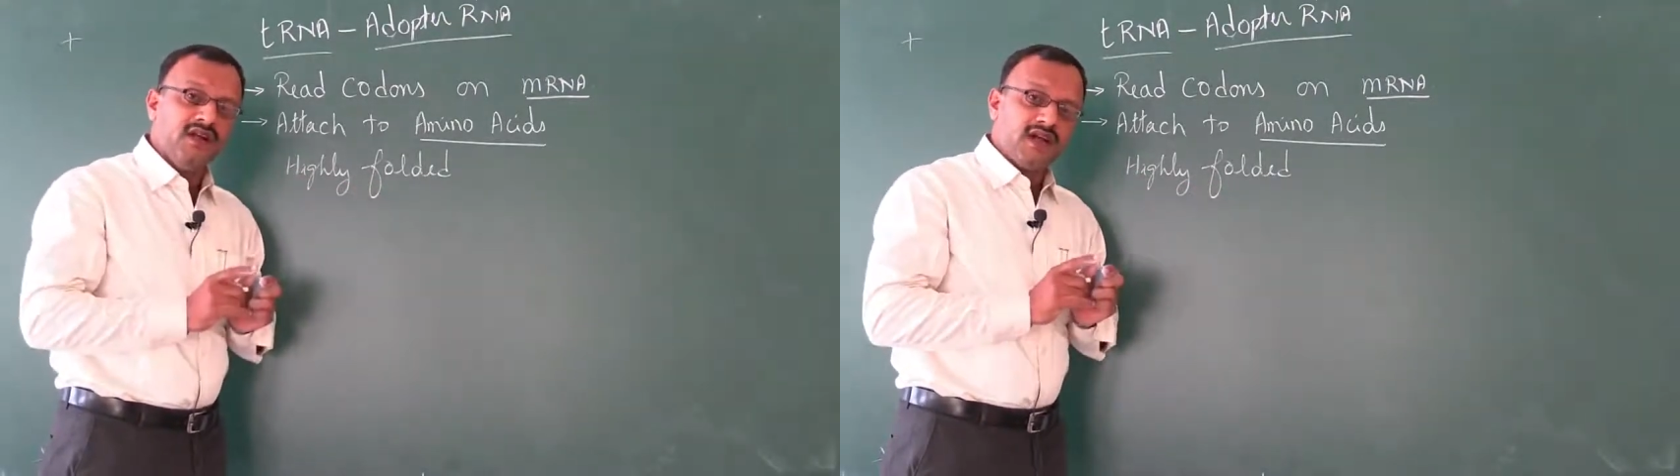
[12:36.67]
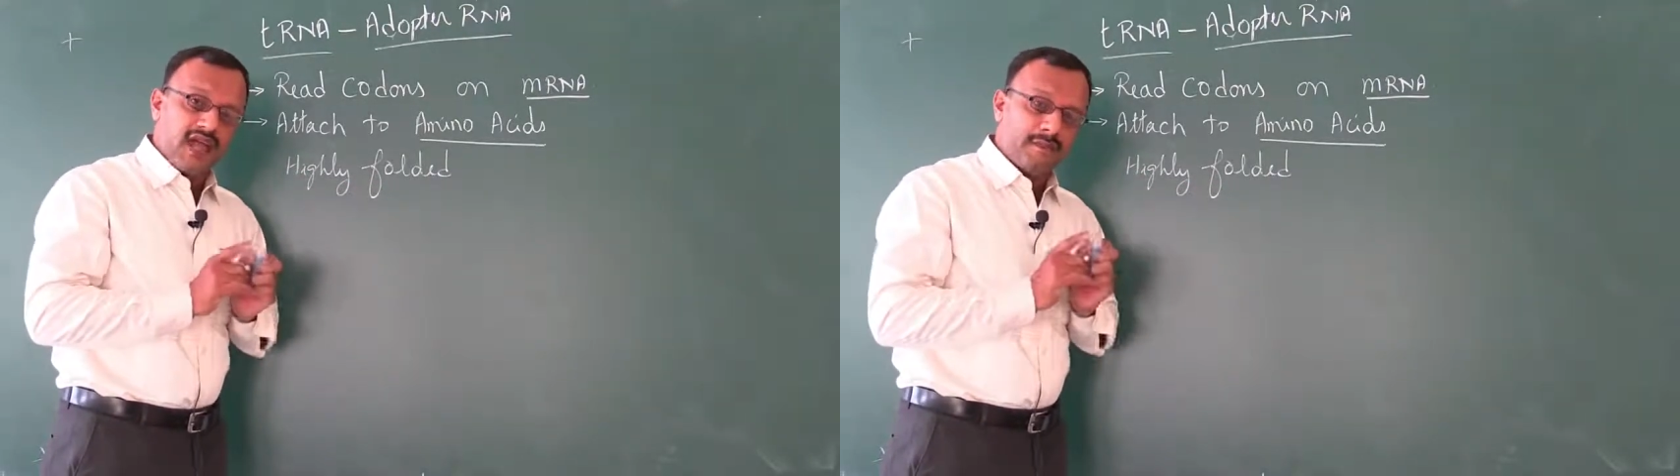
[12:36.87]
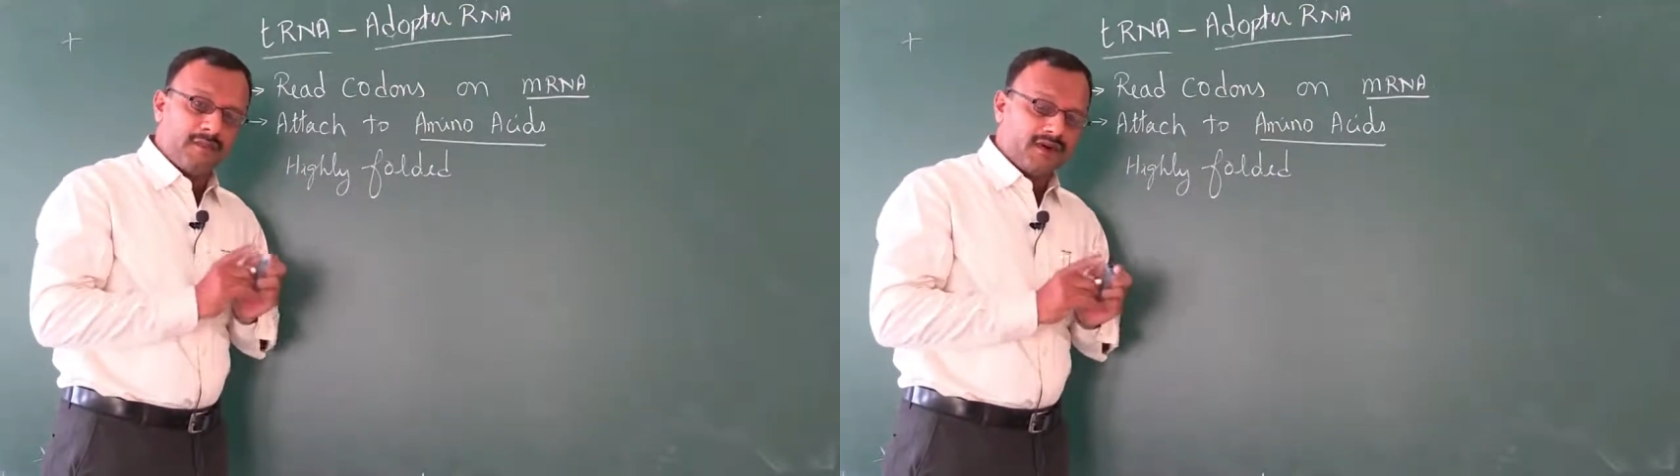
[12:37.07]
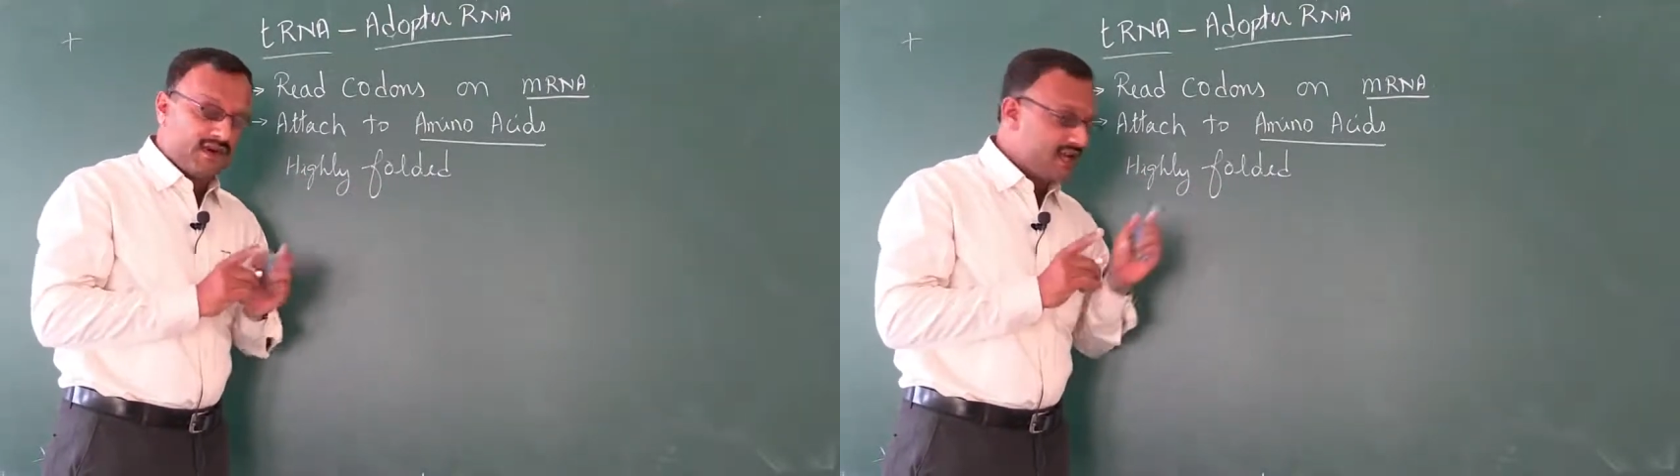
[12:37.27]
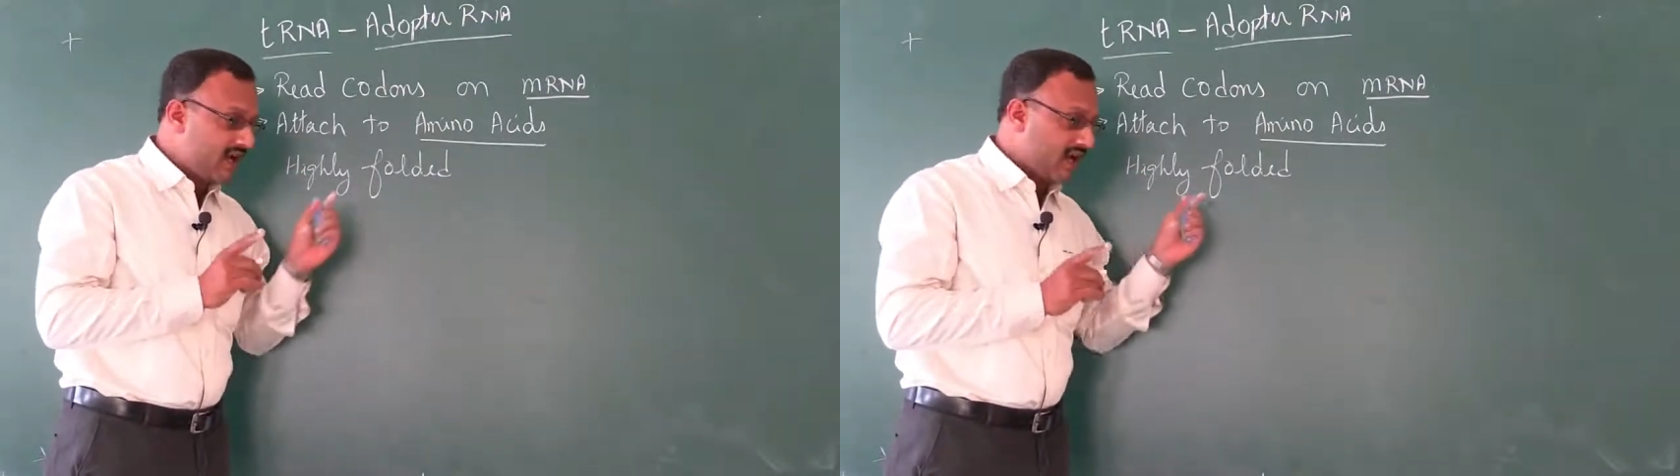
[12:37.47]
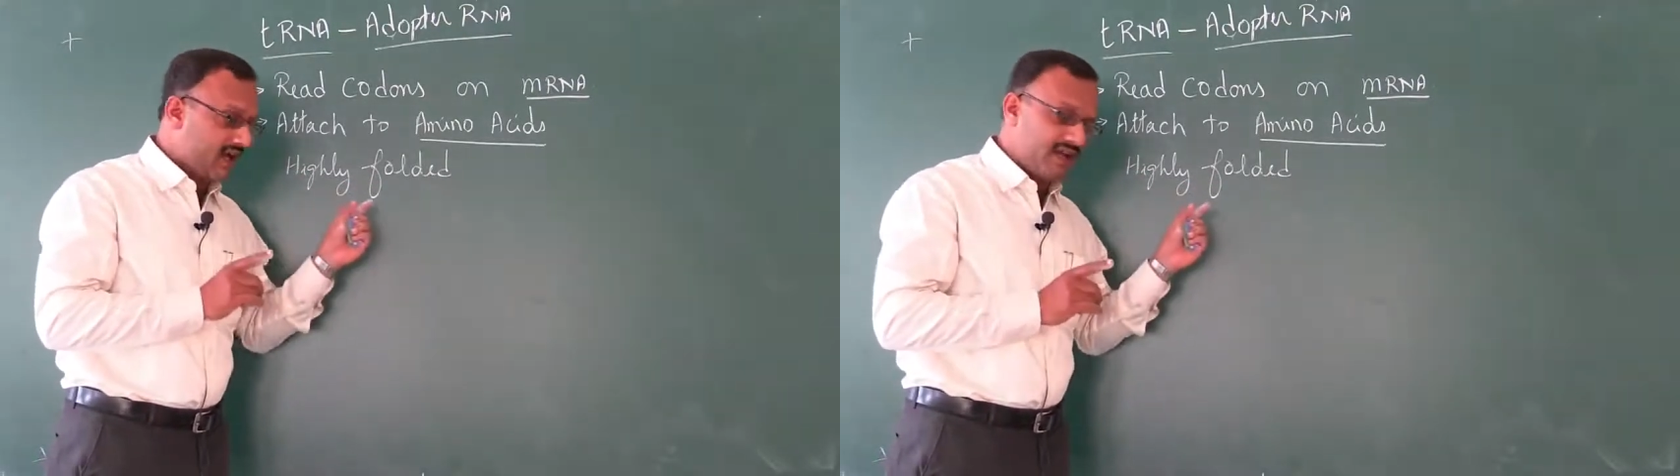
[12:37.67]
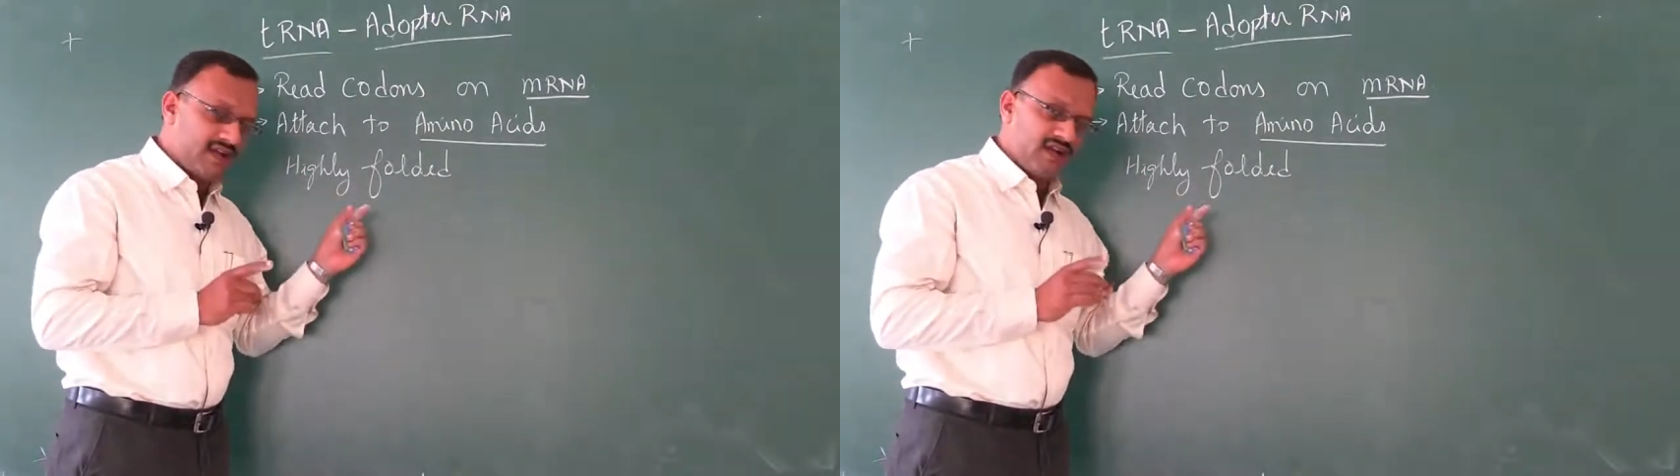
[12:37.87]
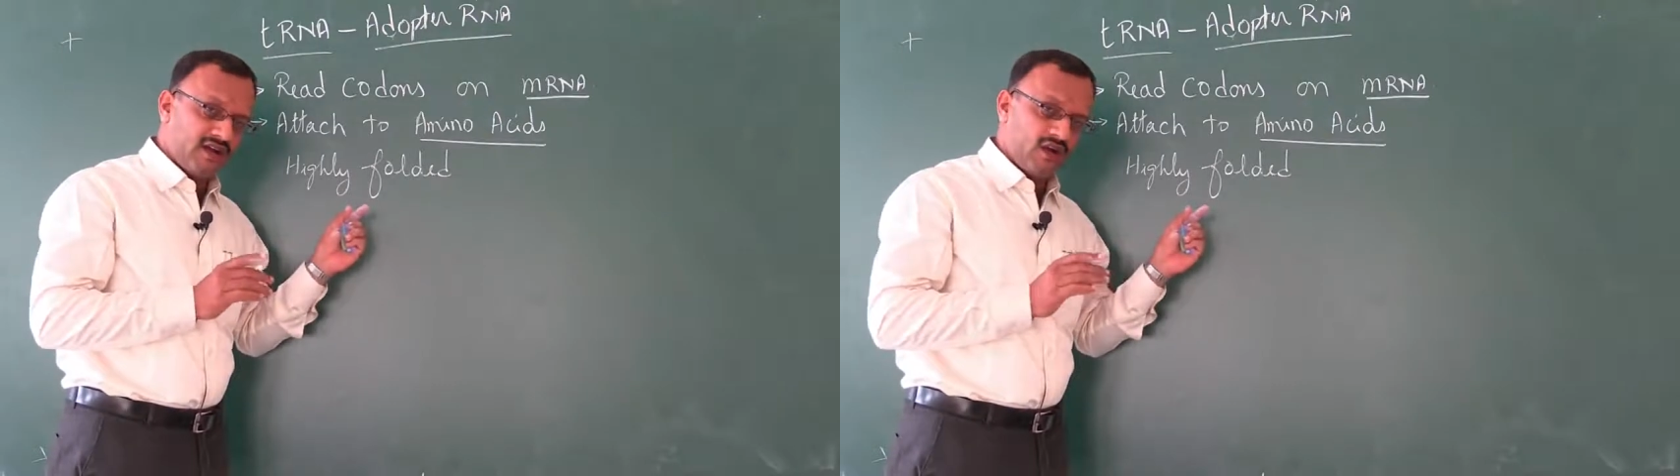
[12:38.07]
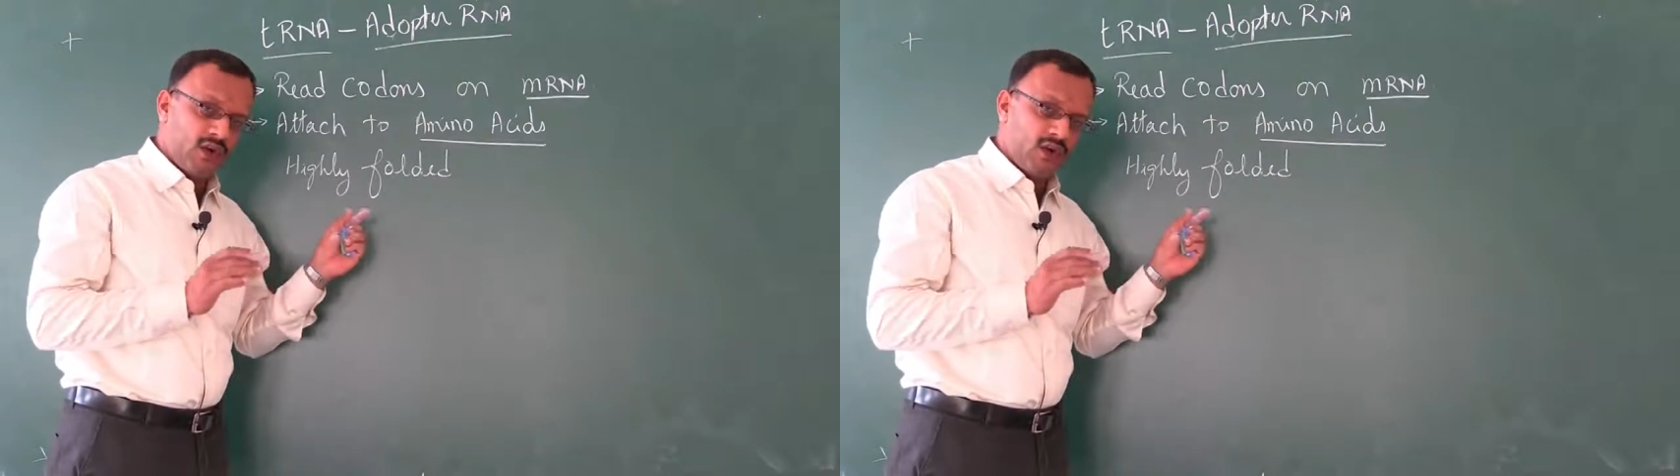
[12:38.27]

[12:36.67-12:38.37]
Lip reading: tRNA